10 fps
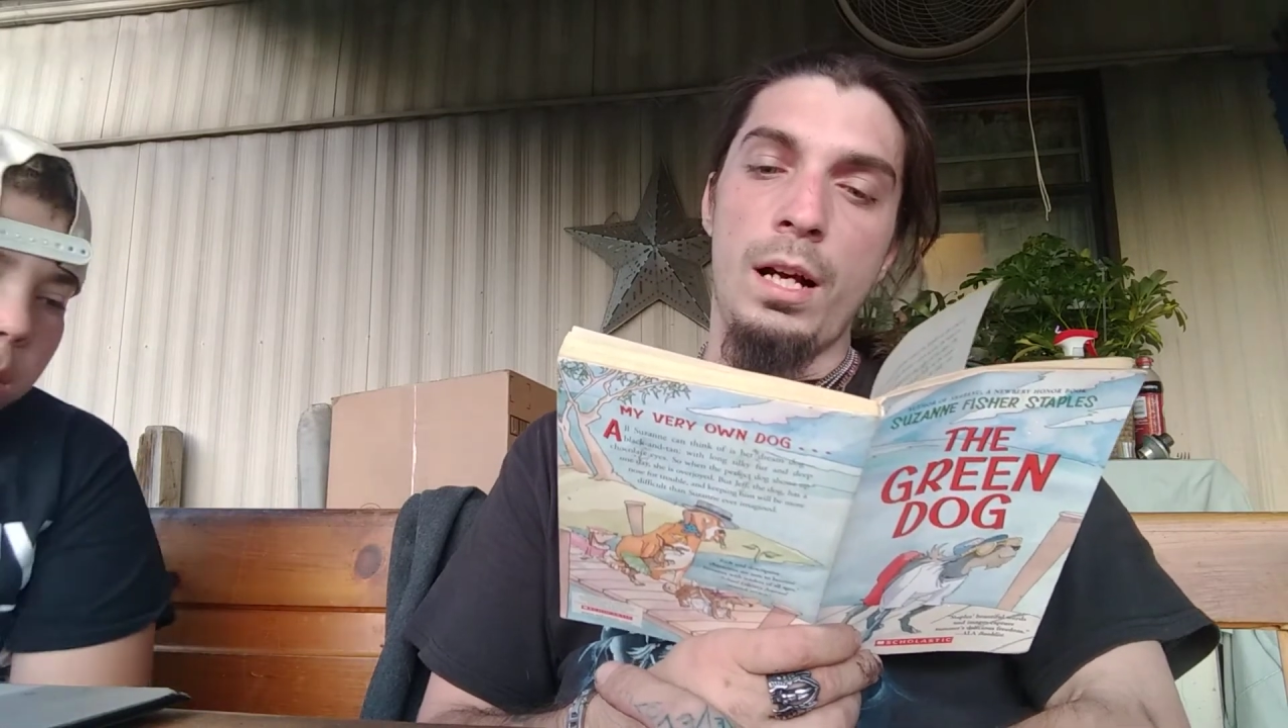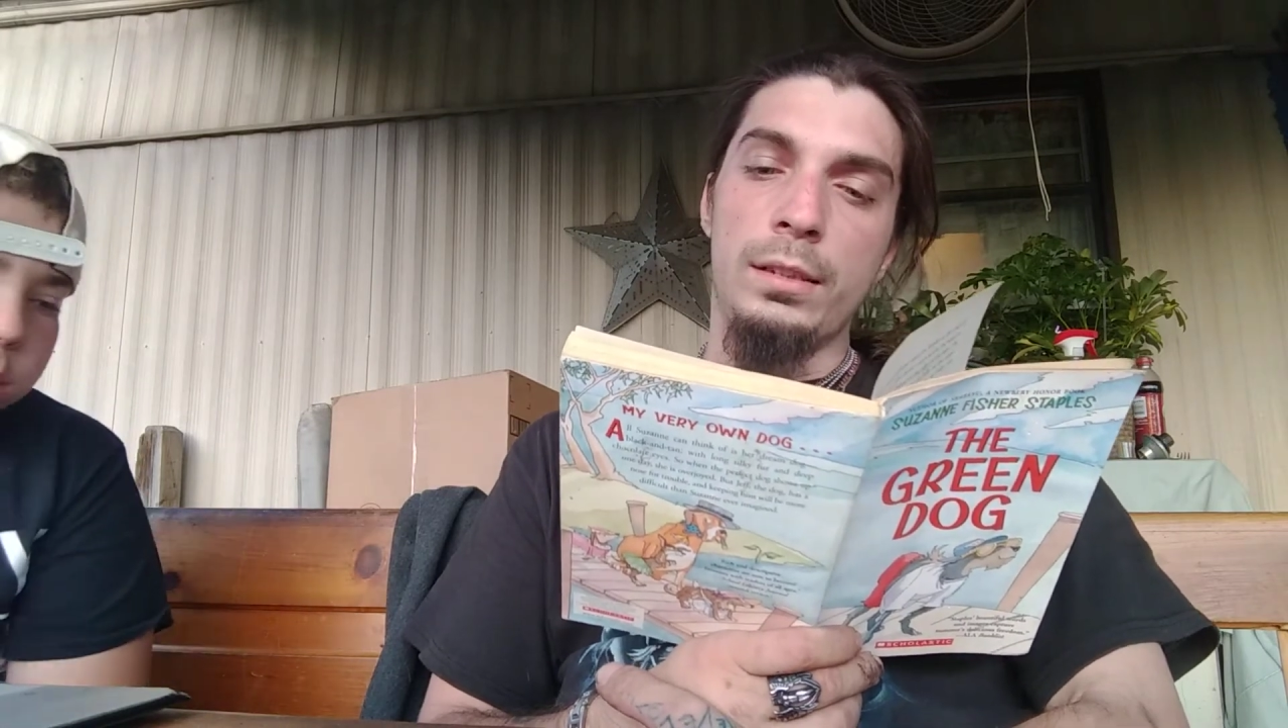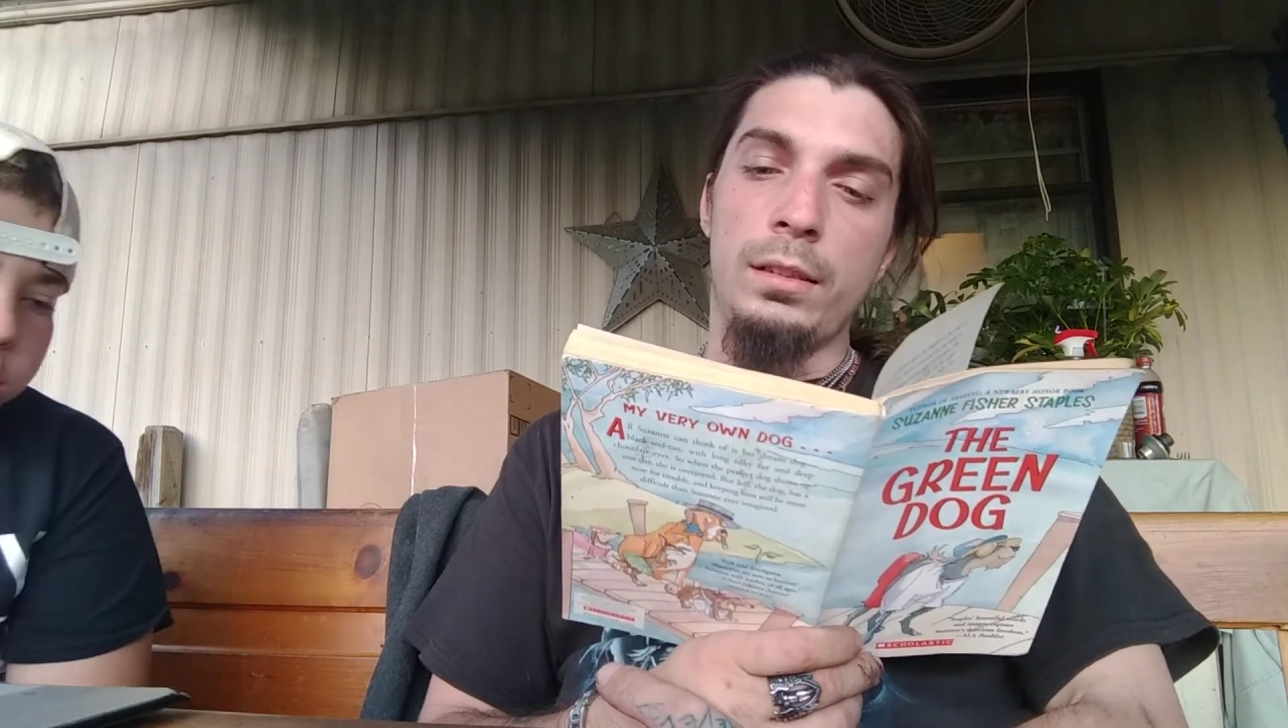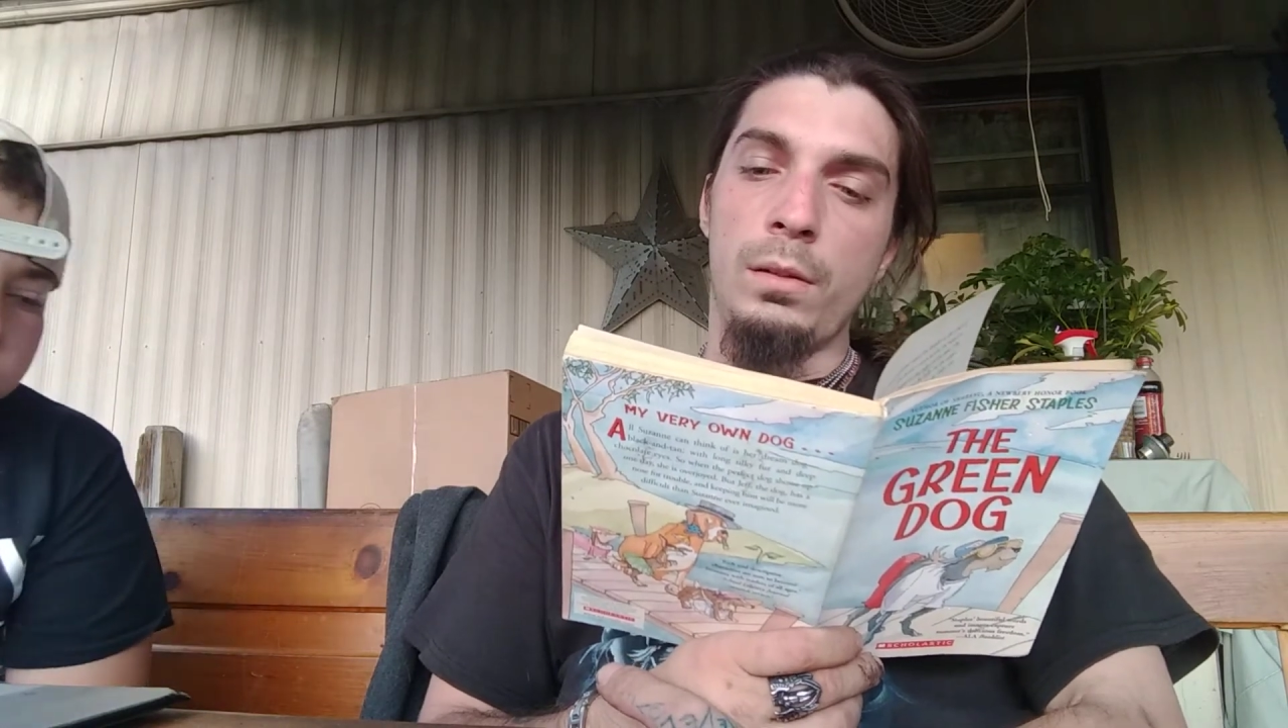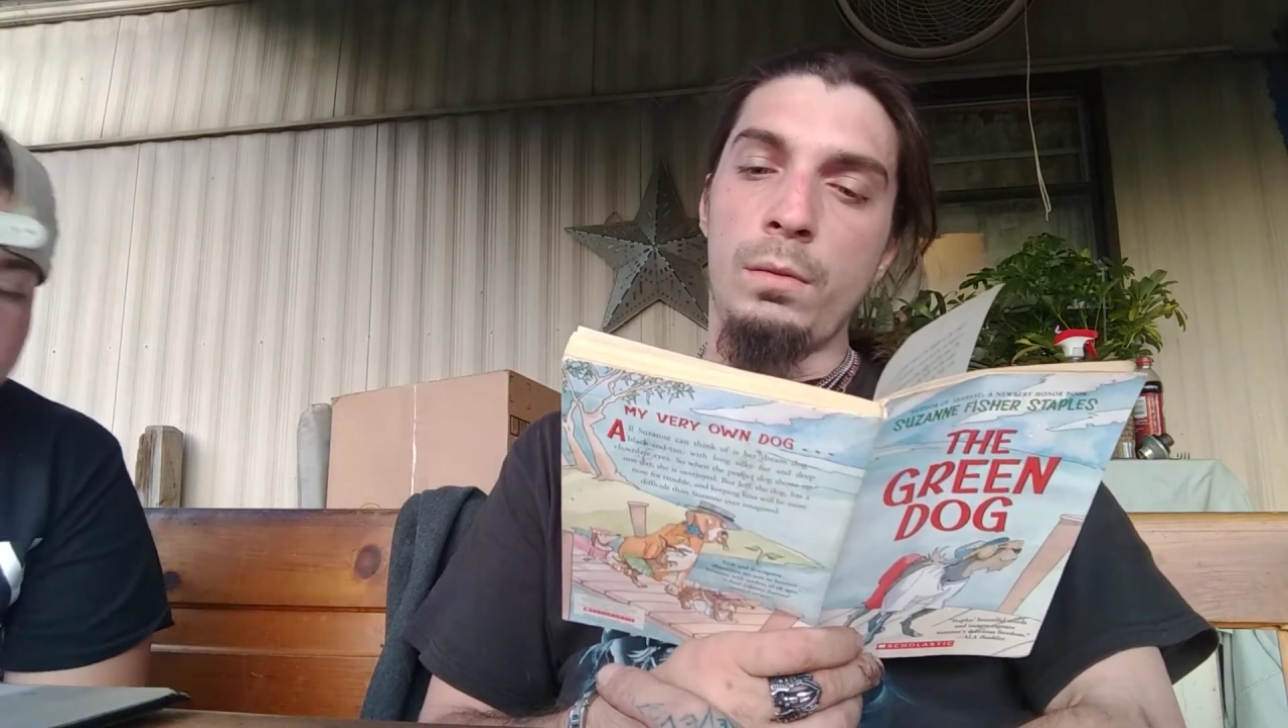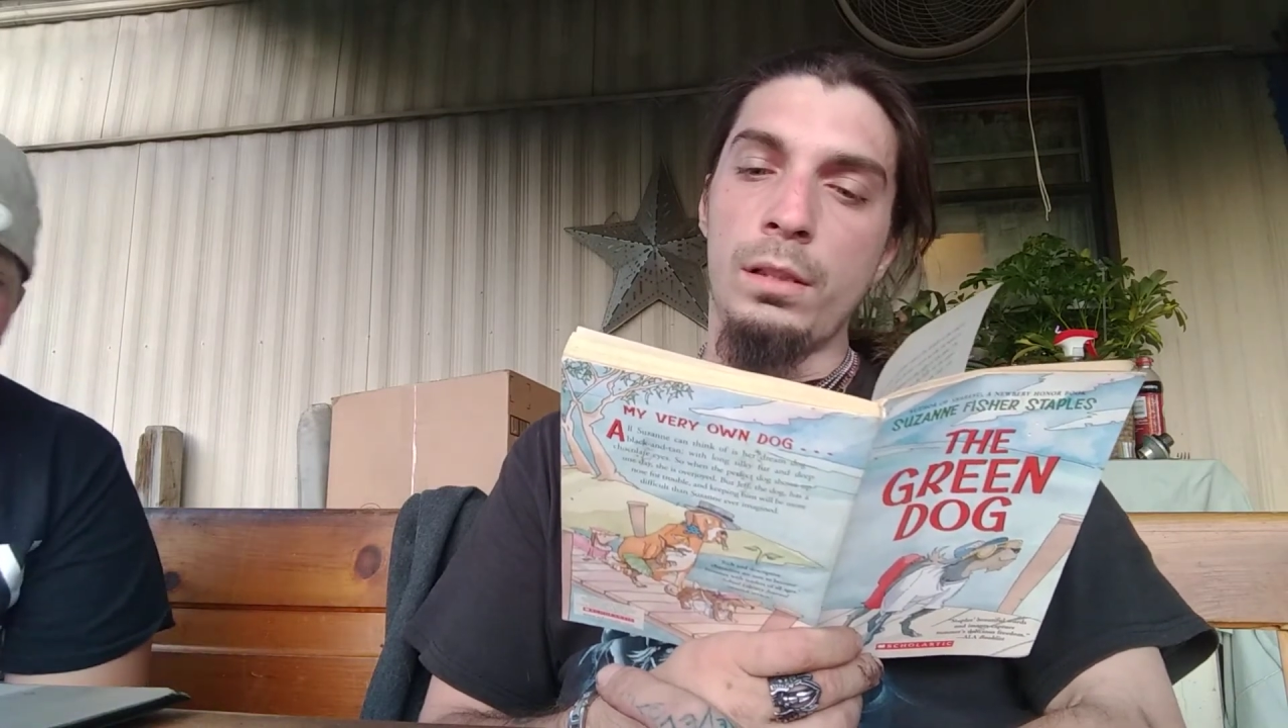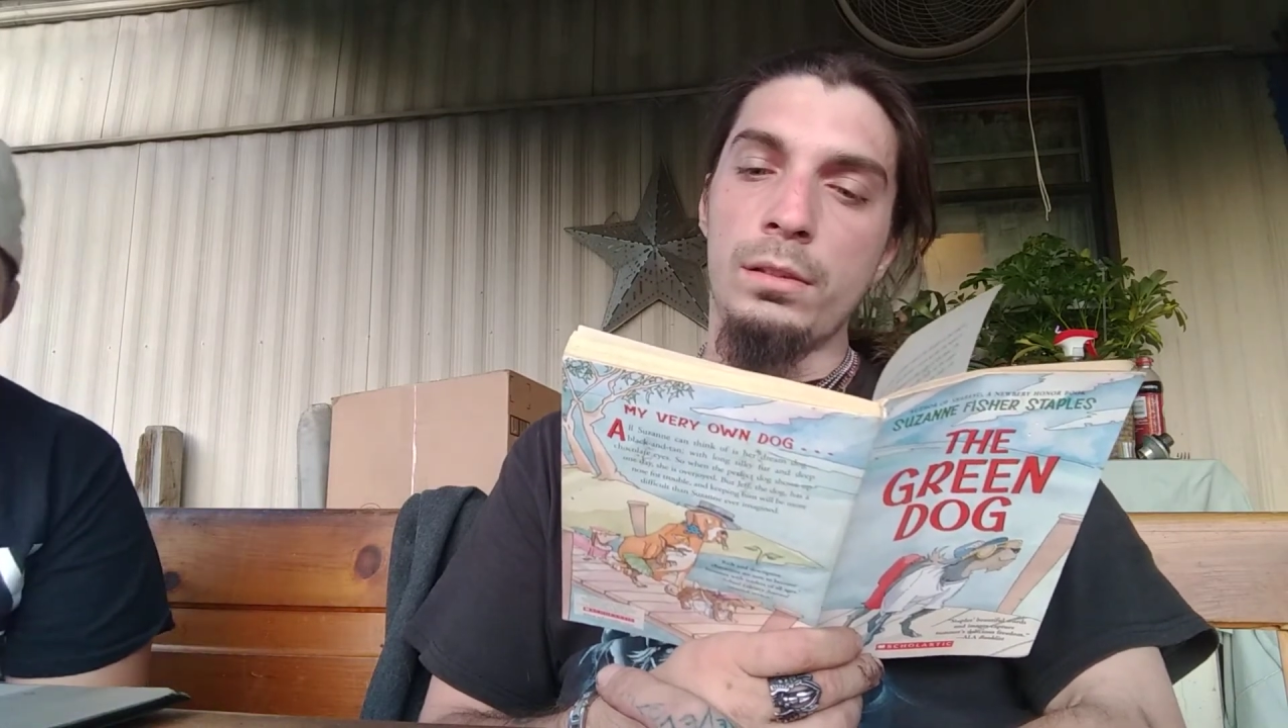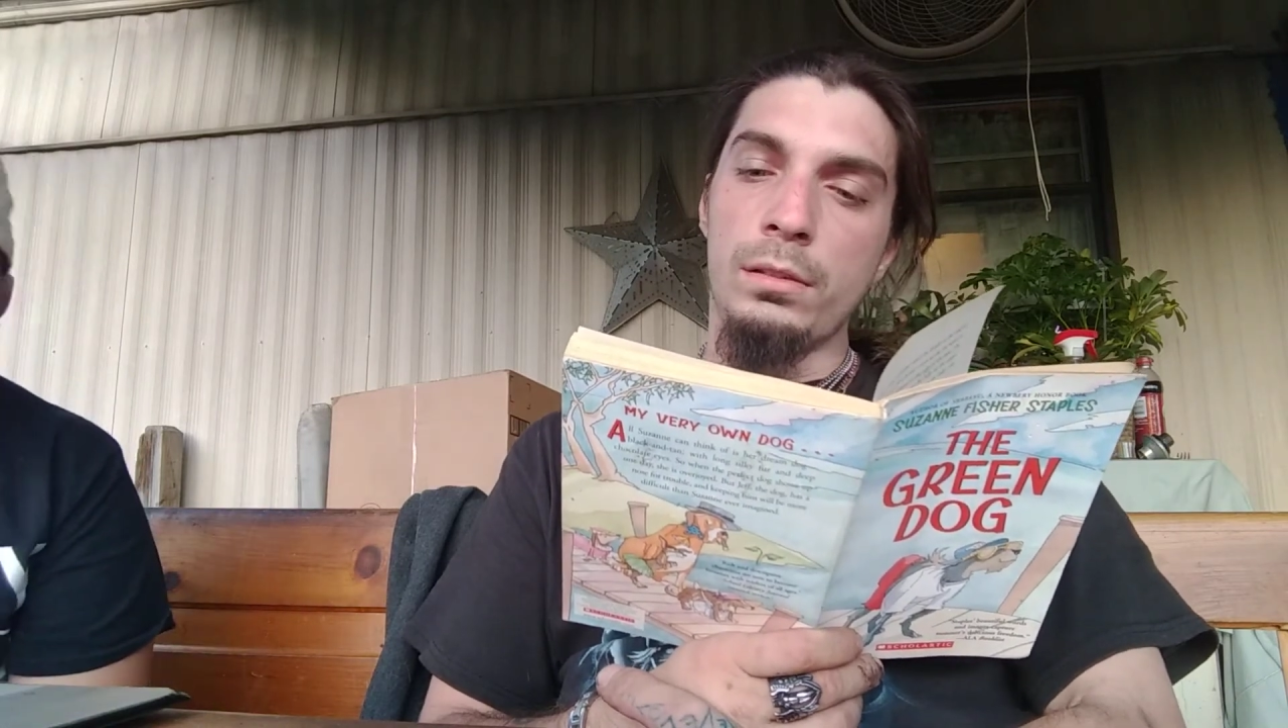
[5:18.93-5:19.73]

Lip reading: I don't want